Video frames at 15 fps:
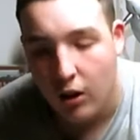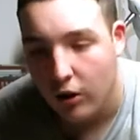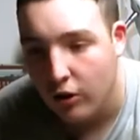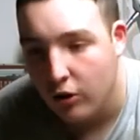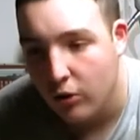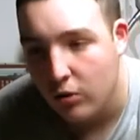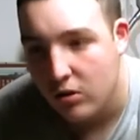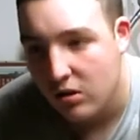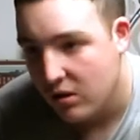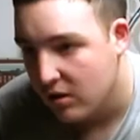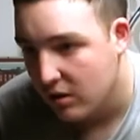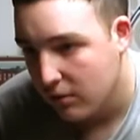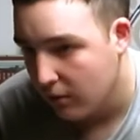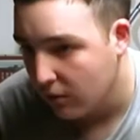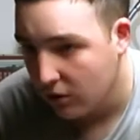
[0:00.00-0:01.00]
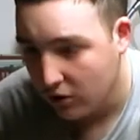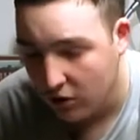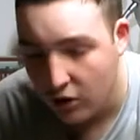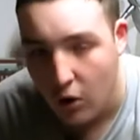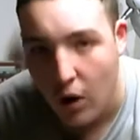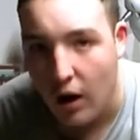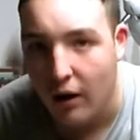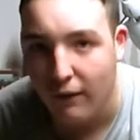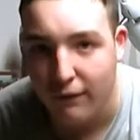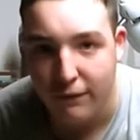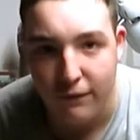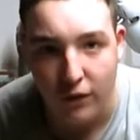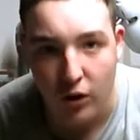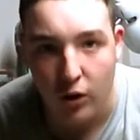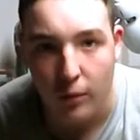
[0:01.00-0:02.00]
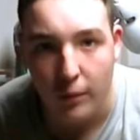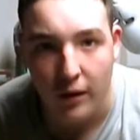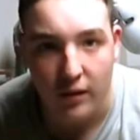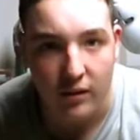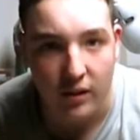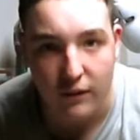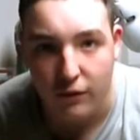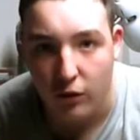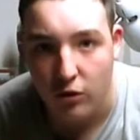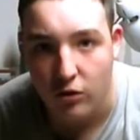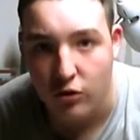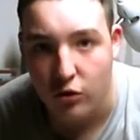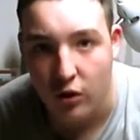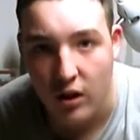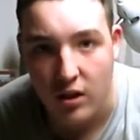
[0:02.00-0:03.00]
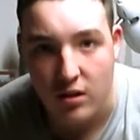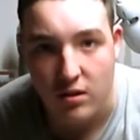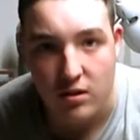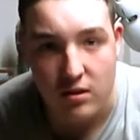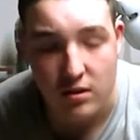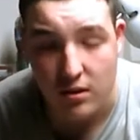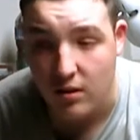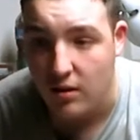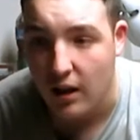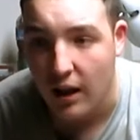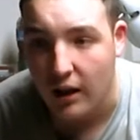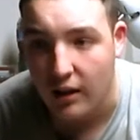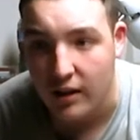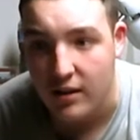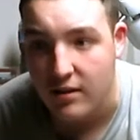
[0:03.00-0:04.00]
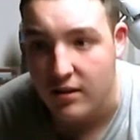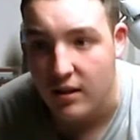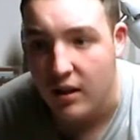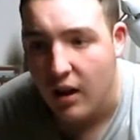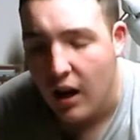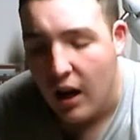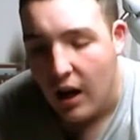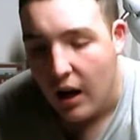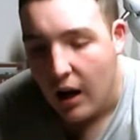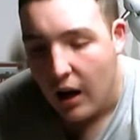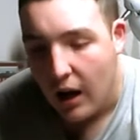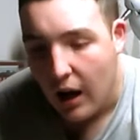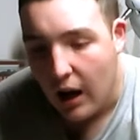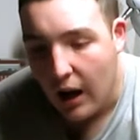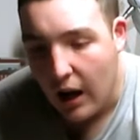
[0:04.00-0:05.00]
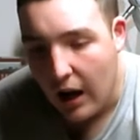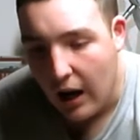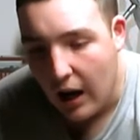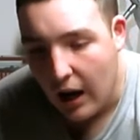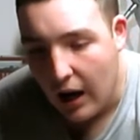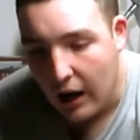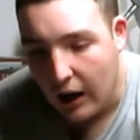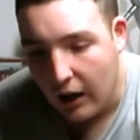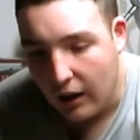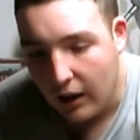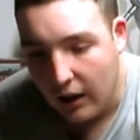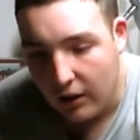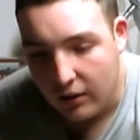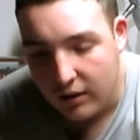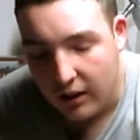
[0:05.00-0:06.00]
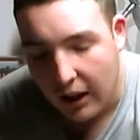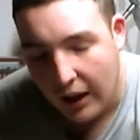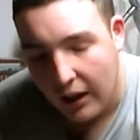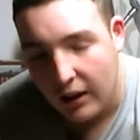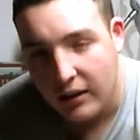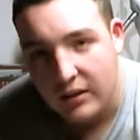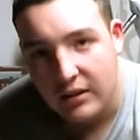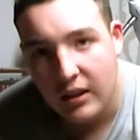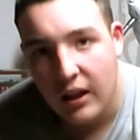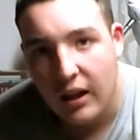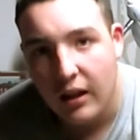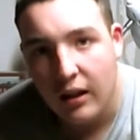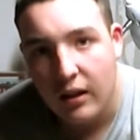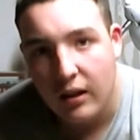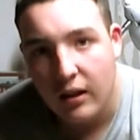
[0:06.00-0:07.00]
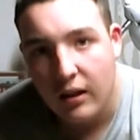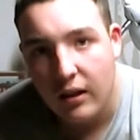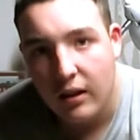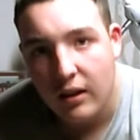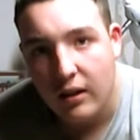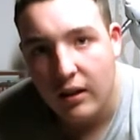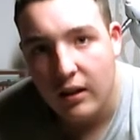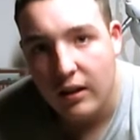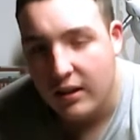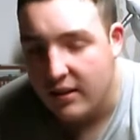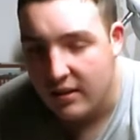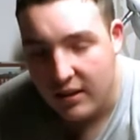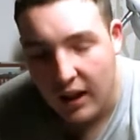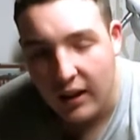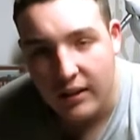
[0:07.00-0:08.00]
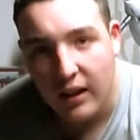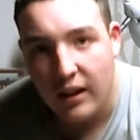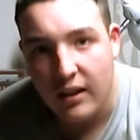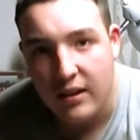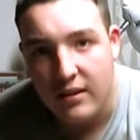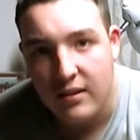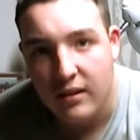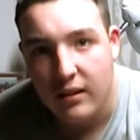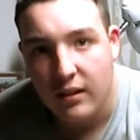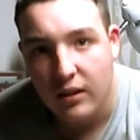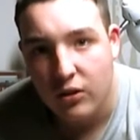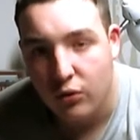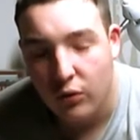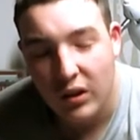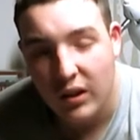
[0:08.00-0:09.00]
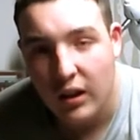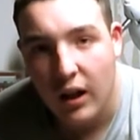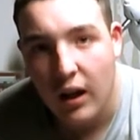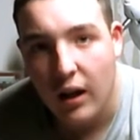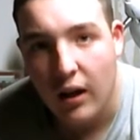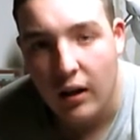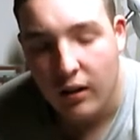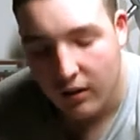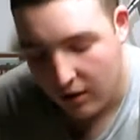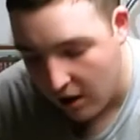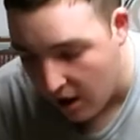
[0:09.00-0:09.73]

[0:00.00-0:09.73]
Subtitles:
All you do is go out and film and take photos of trains. It's that easy. And to that I like to say, it's not that easy. It's really not.